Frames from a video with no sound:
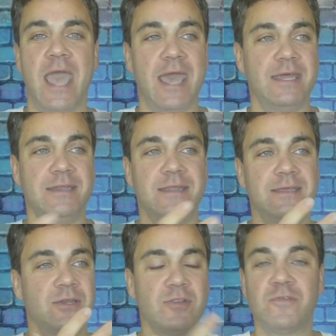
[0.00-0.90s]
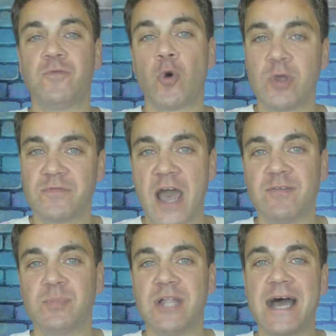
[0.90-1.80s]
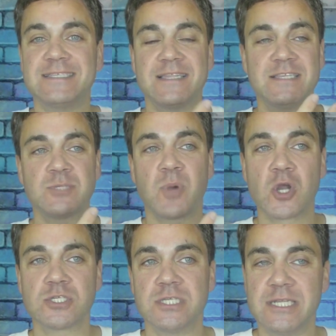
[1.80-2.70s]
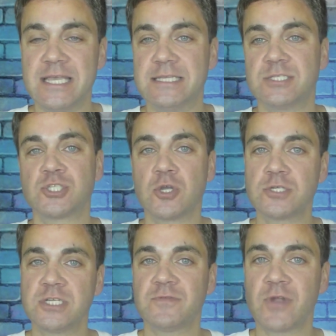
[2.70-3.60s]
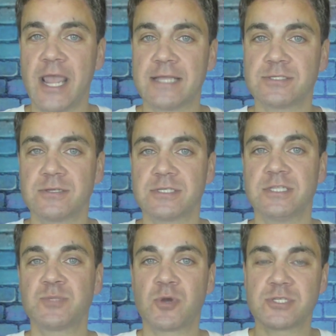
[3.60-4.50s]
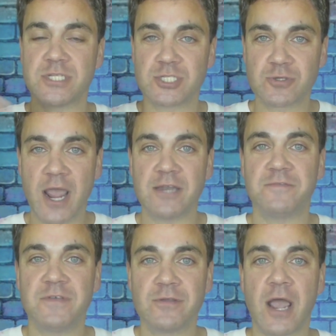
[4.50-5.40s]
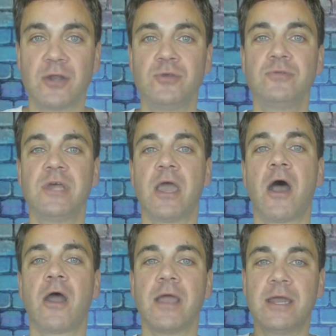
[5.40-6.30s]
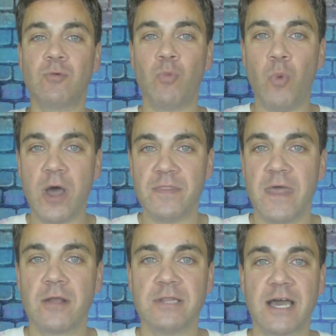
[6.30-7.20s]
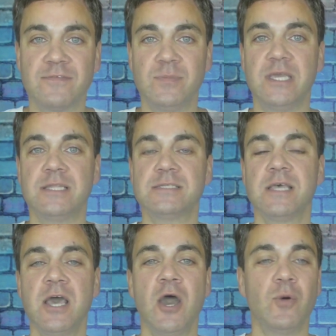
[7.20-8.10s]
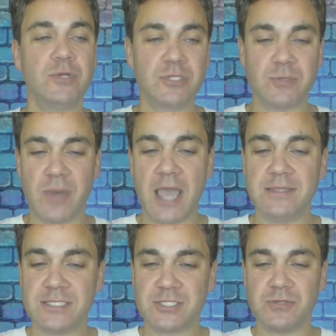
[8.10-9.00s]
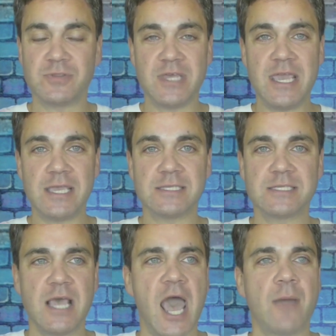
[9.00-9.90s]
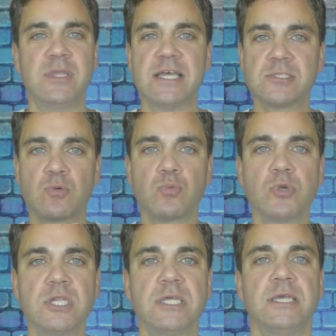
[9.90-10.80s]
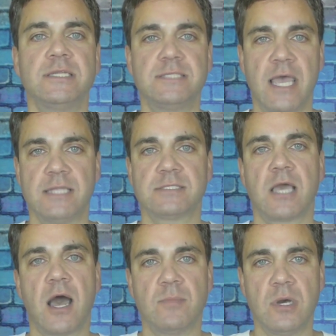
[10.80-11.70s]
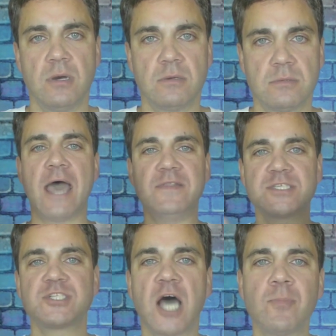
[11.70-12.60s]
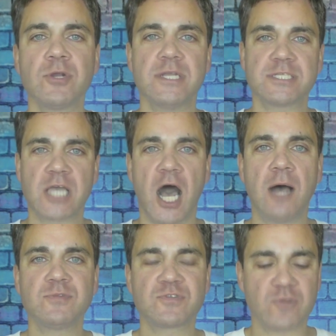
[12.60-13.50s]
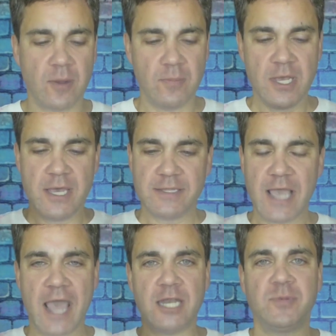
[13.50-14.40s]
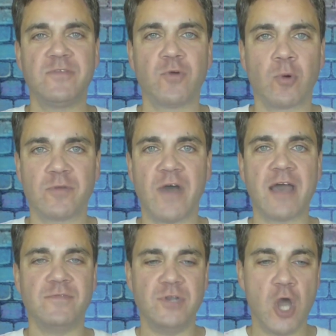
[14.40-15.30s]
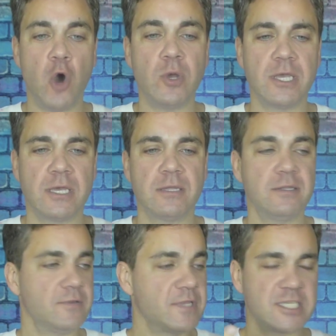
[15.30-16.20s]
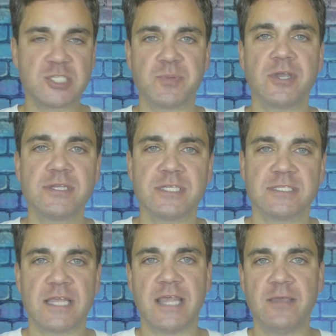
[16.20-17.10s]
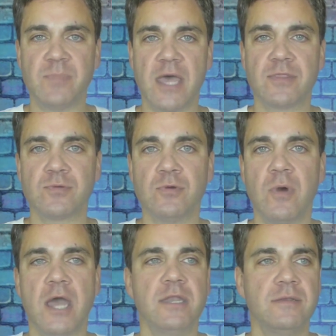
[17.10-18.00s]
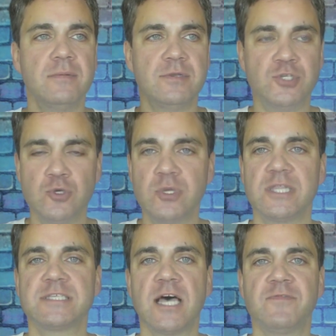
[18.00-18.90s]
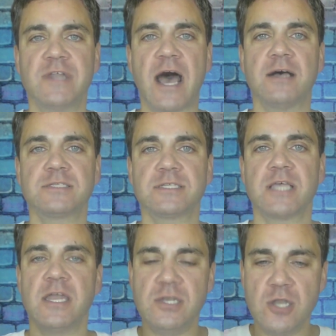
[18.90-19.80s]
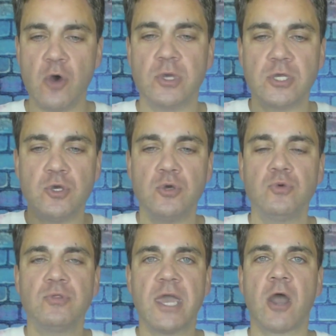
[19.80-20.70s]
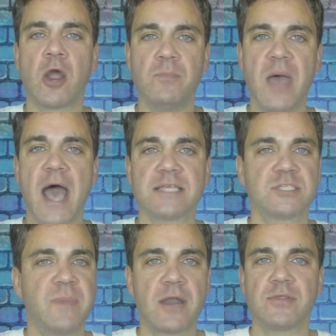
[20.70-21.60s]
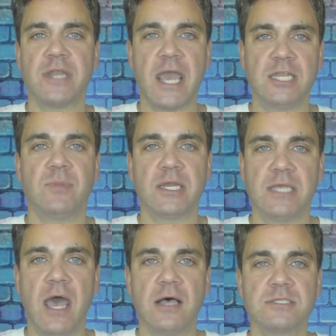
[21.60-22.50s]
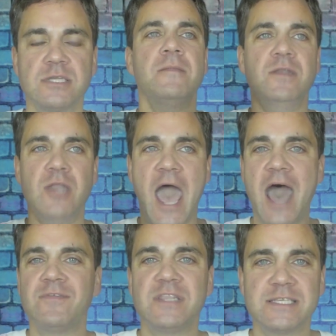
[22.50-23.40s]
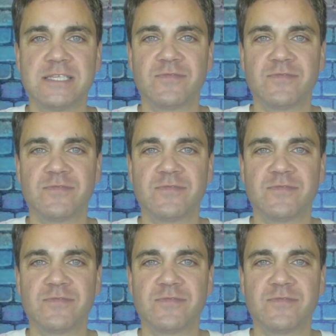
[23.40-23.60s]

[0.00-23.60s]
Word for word: and you know, the four wing five implies that this person is searching for answers and this person is trying to figure out who they are and what their life means. When you combine these two things, I mean, that's a really intense combo. And the stubbornness comes from the INFP four wing five knowing the experiences that they've been through and doing the self analysis and knowing who they are best, better than anybody else. And having this